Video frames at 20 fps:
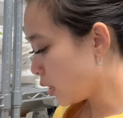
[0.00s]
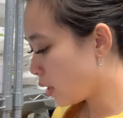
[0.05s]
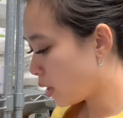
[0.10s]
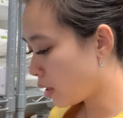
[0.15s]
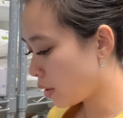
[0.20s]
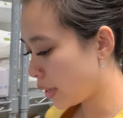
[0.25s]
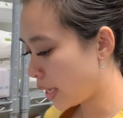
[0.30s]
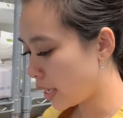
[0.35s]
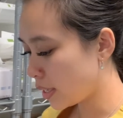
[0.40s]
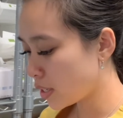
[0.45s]

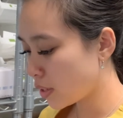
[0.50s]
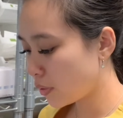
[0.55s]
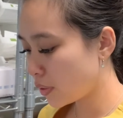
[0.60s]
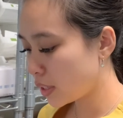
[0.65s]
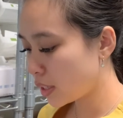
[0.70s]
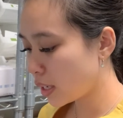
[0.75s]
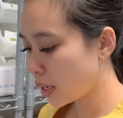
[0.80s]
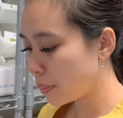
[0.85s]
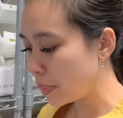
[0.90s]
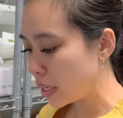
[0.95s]
Okay, so for the
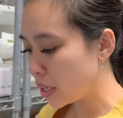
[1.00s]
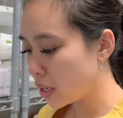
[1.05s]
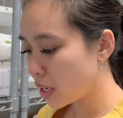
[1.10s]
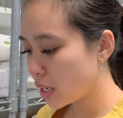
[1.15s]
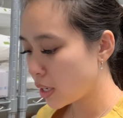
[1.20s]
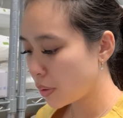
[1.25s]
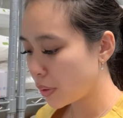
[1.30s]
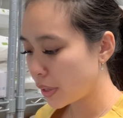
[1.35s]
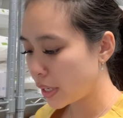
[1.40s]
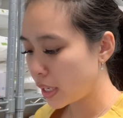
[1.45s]
numbing
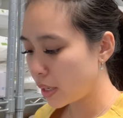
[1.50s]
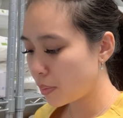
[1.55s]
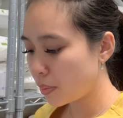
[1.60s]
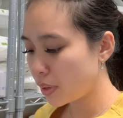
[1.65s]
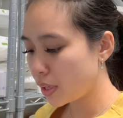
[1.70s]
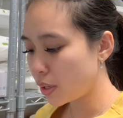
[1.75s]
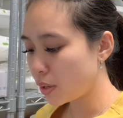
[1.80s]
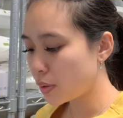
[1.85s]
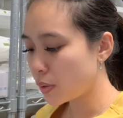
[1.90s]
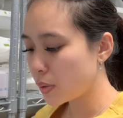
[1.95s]
cream, we
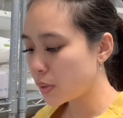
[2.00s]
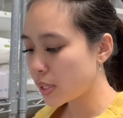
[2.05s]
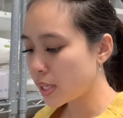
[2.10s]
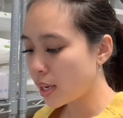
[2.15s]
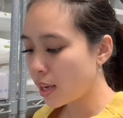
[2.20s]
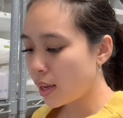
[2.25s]
use